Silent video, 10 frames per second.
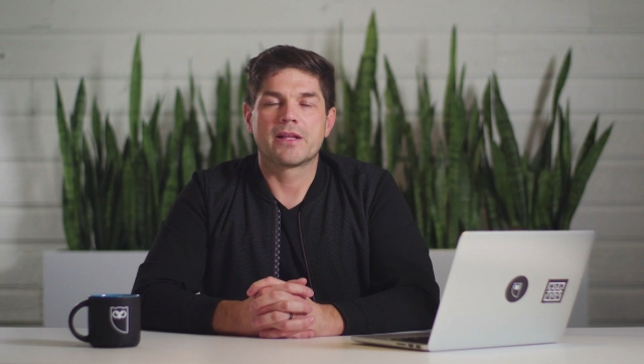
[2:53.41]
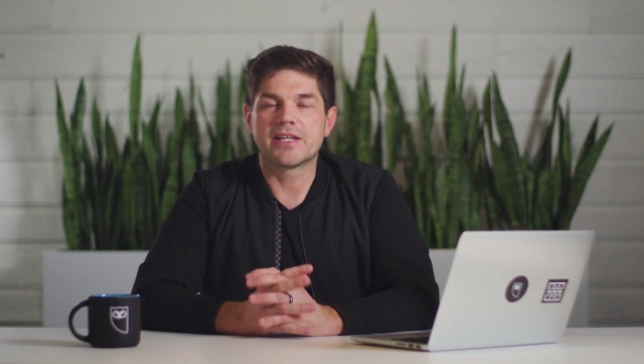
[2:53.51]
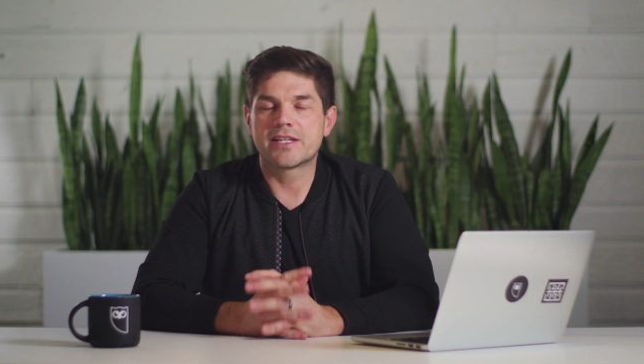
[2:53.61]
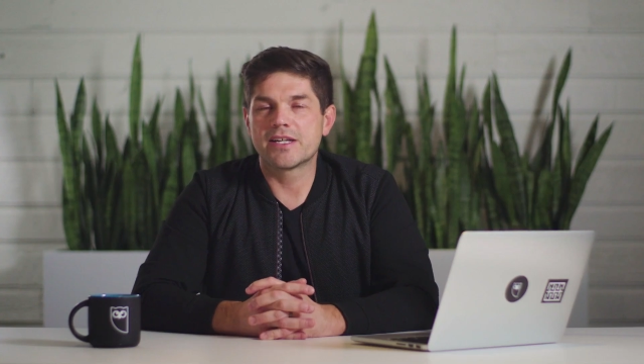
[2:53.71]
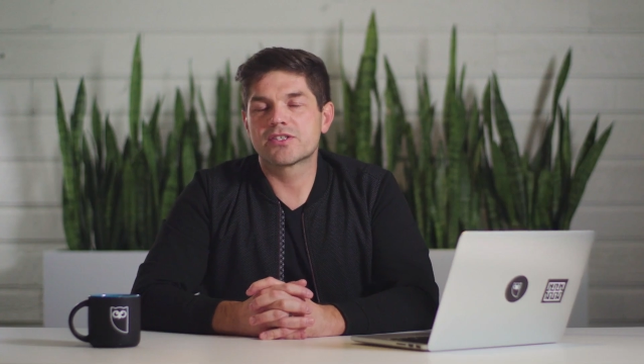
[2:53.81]

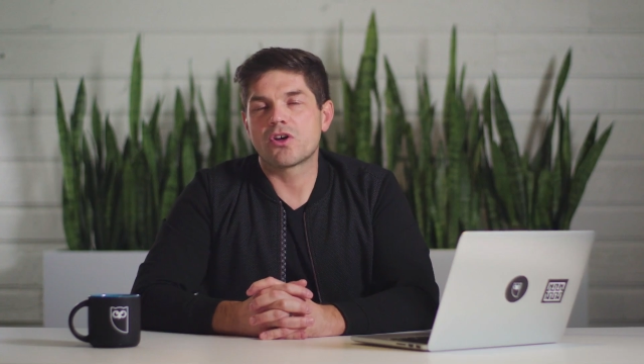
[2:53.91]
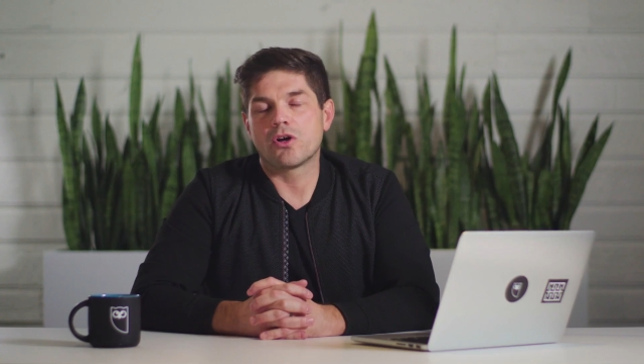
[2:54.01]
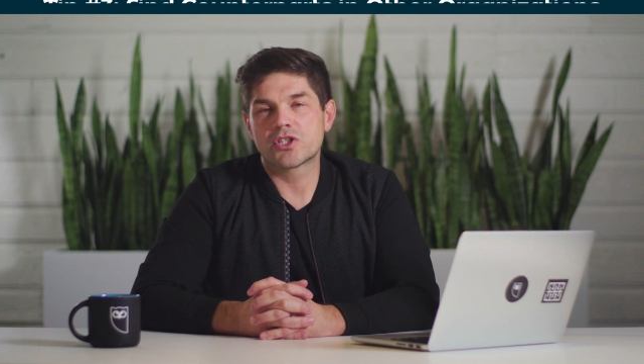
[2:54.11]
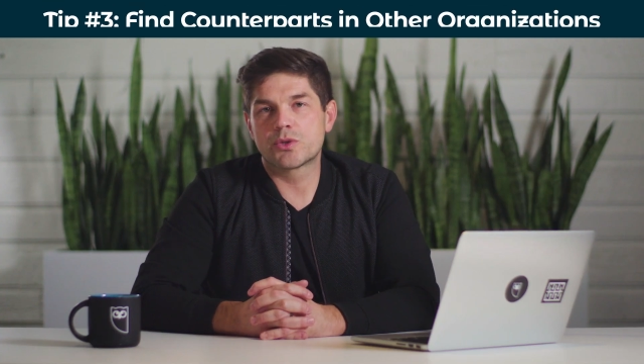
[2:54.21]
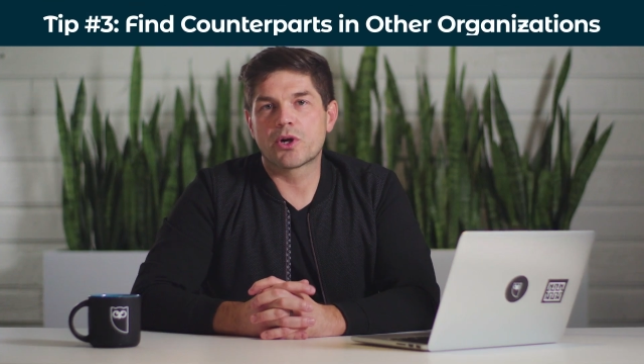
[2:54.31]
LinkedIn is
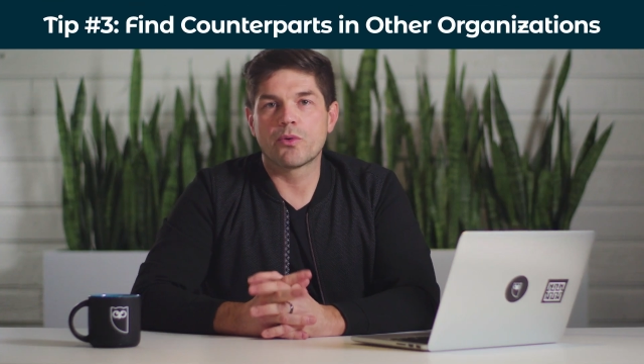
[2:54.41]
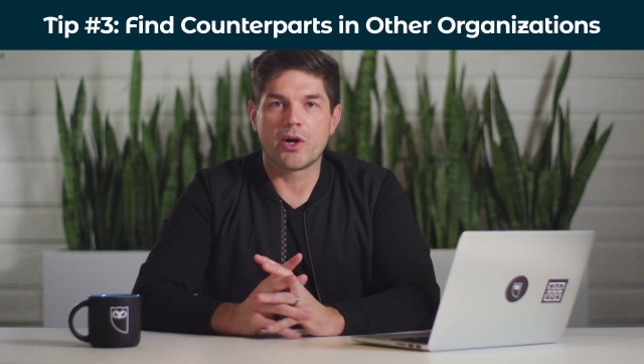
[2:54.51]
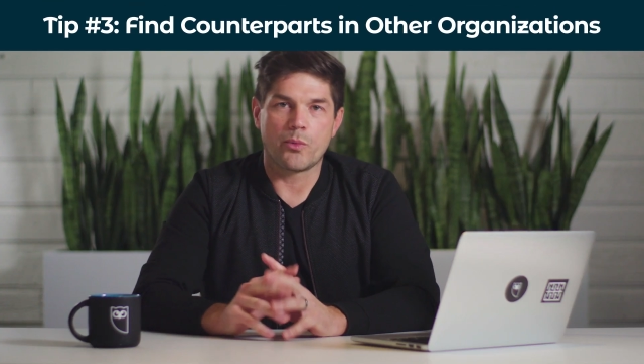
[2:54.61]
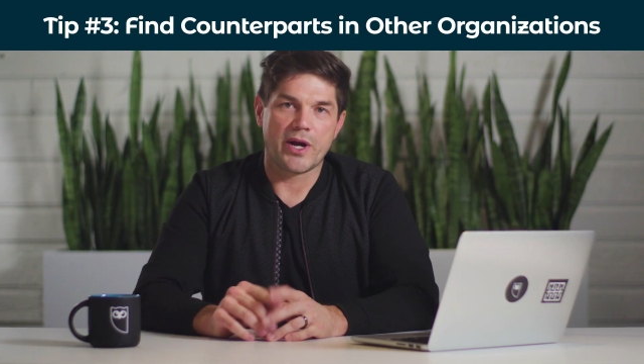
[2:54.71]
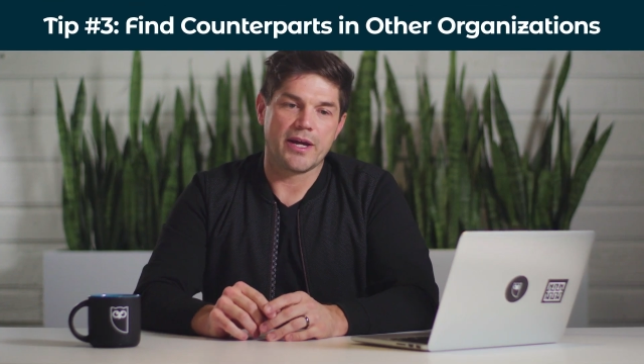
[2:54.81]
also a
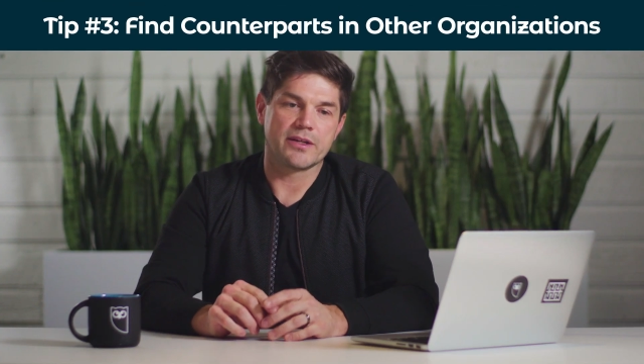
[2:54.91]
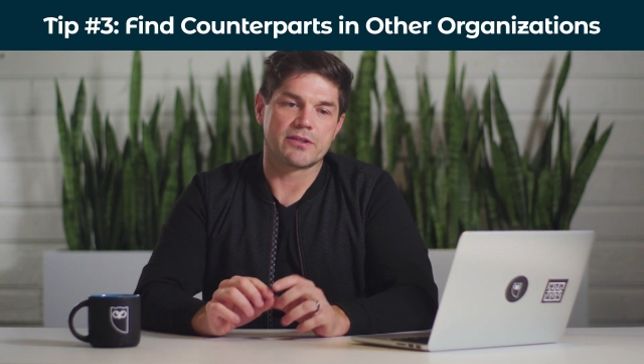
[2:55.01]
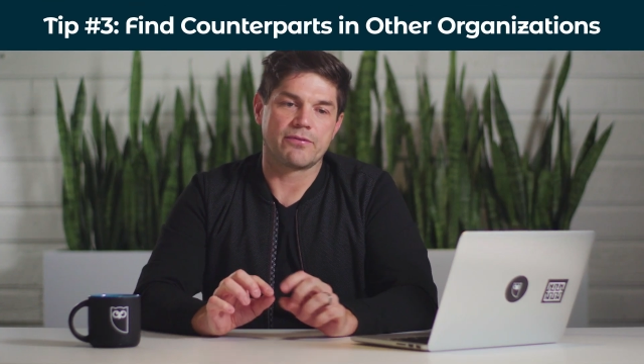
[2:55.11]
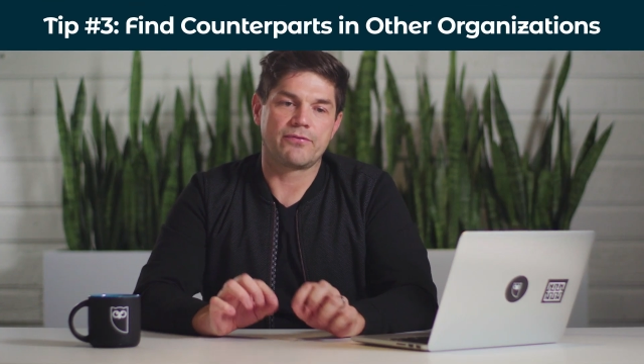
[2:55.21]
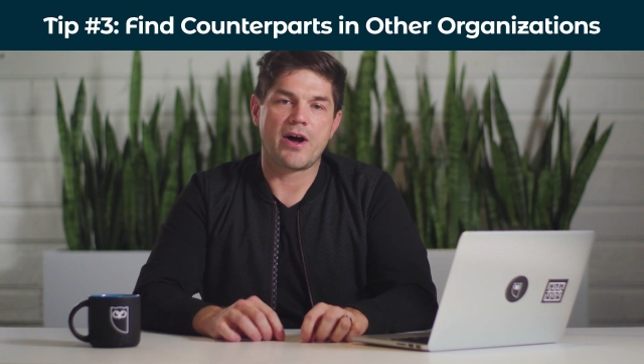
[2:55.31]
great way
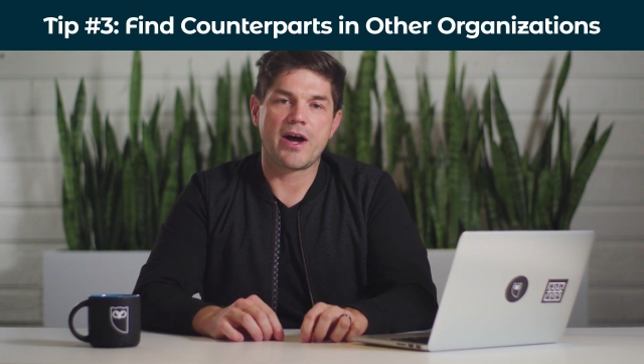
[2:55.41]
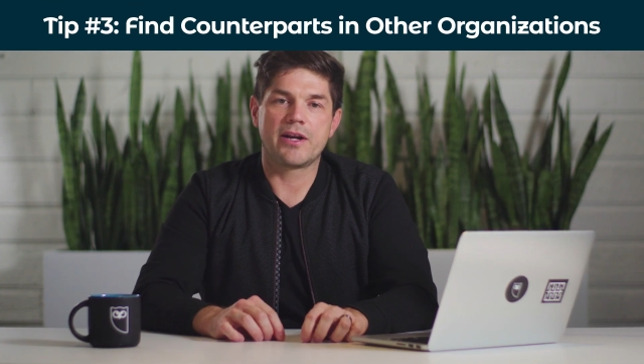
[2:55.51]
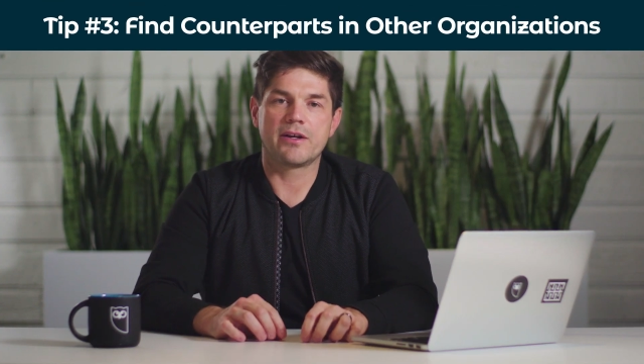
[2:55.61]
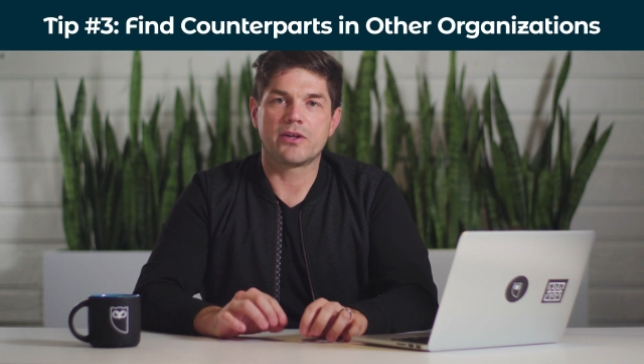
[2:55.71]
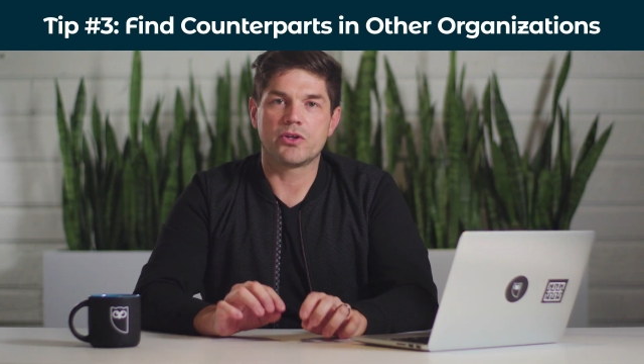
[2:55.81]
to
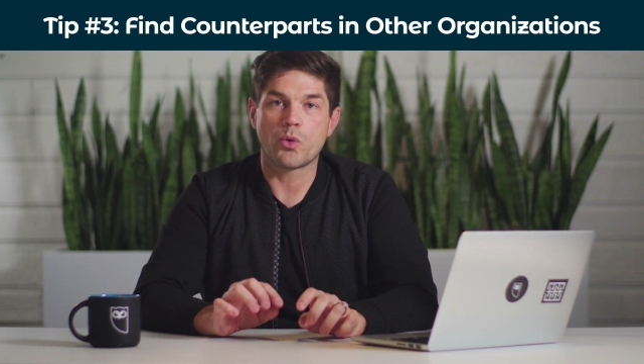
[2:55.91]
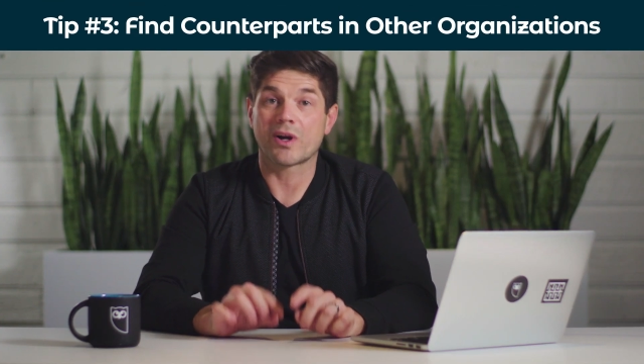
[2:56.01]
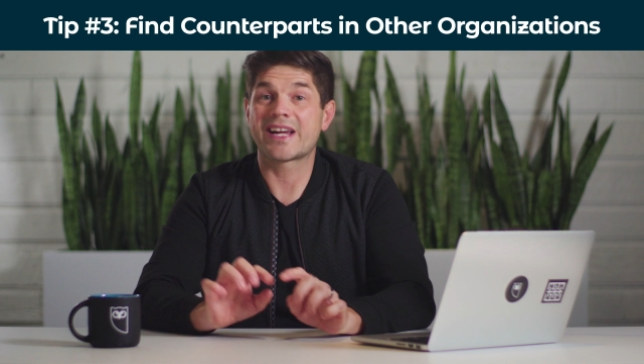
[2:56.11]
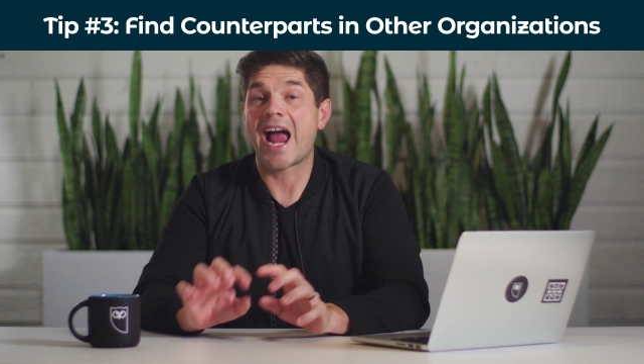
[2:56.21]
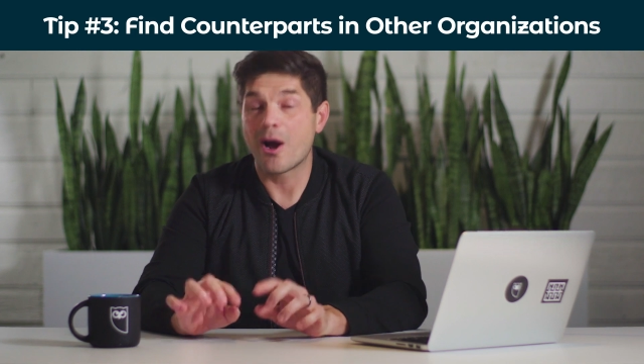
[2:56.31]
find your
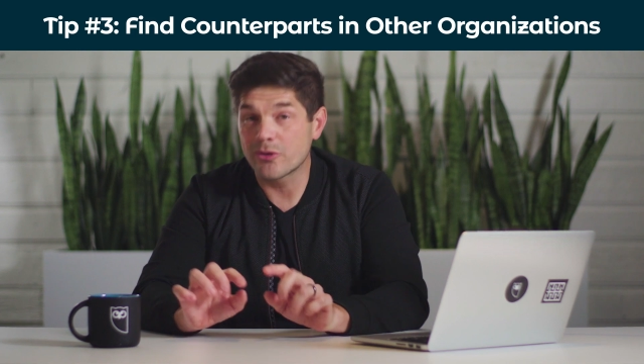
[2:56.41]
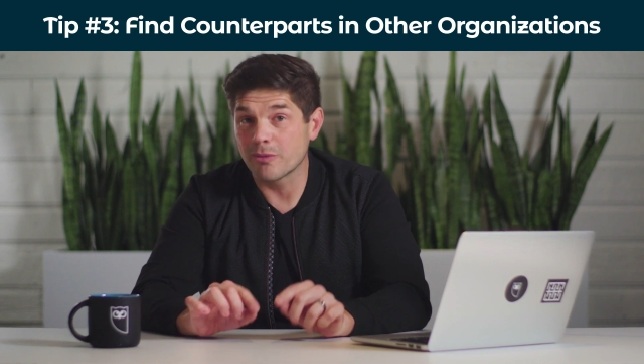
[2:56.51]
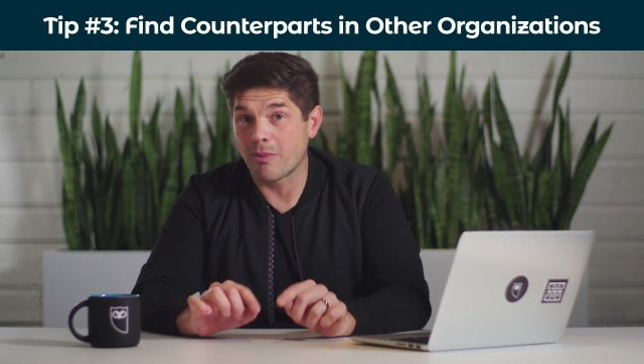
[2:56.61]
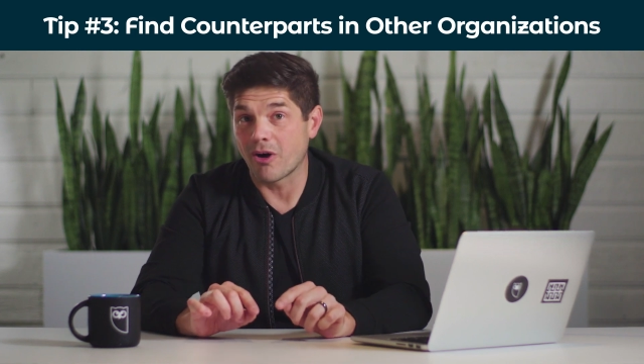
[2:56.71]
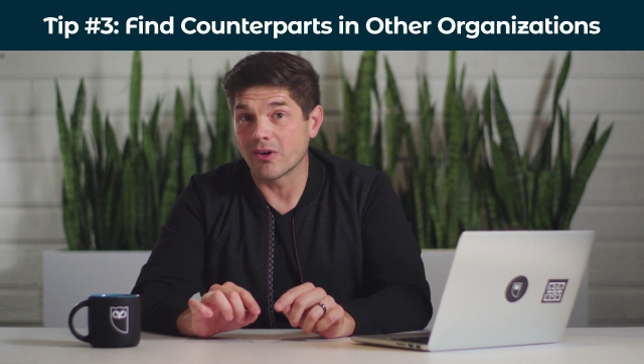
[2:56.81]

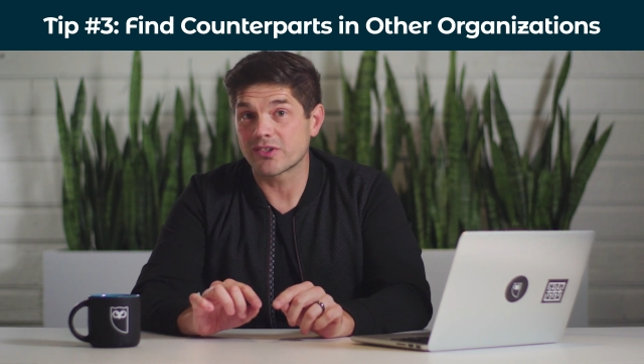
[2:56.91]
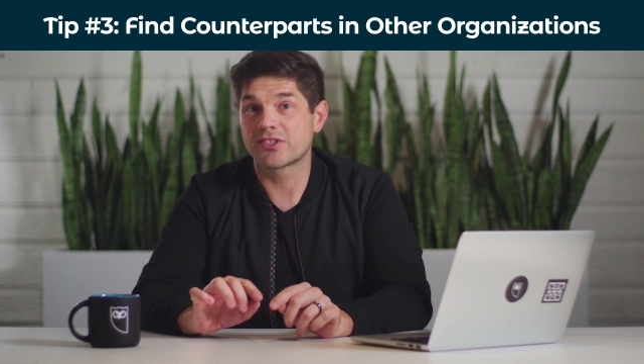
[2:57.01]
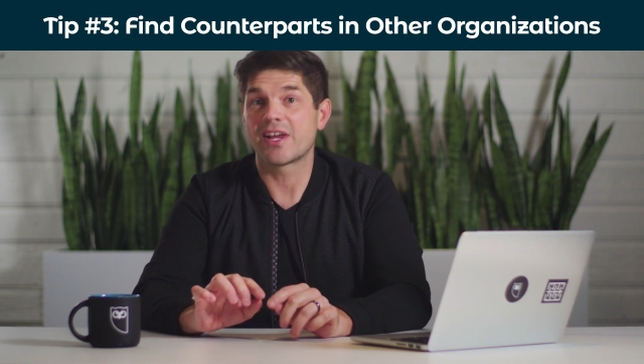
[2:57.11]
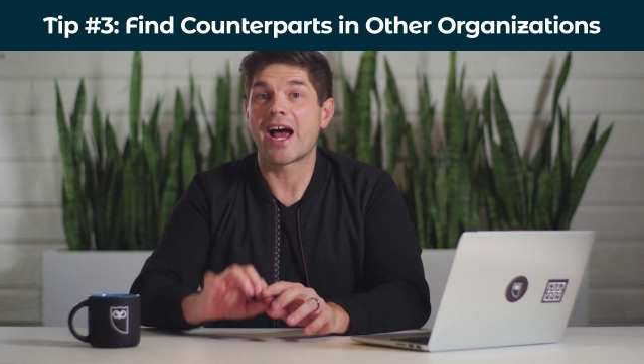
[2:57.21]
counterparts